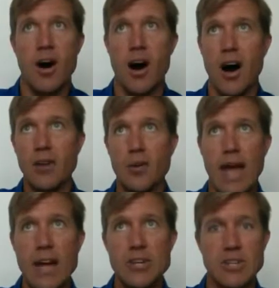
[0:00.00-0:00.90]
on
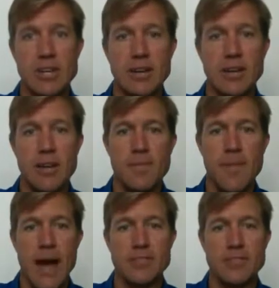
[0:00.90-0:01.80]
location
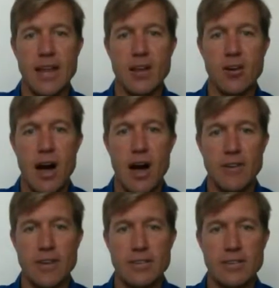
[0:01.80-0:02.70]
outside of your
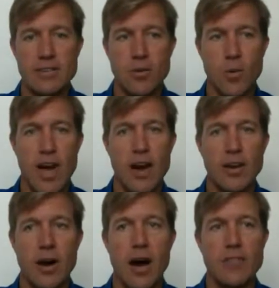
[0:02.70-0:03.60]
office
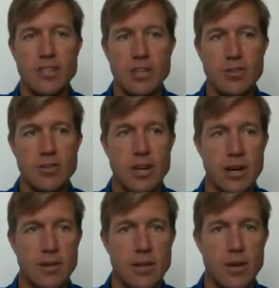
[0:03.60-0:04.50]
without obviously using
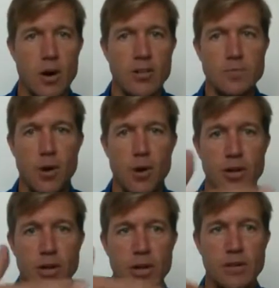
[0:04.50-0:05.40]
all this
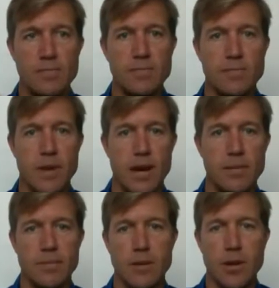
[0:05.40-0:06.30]
bulky
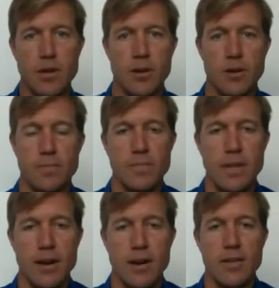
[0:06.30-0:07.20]
computer
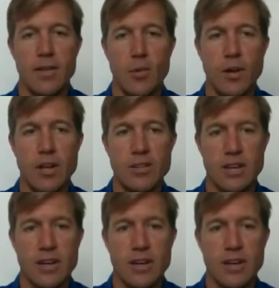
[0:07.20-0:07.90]
gear that we're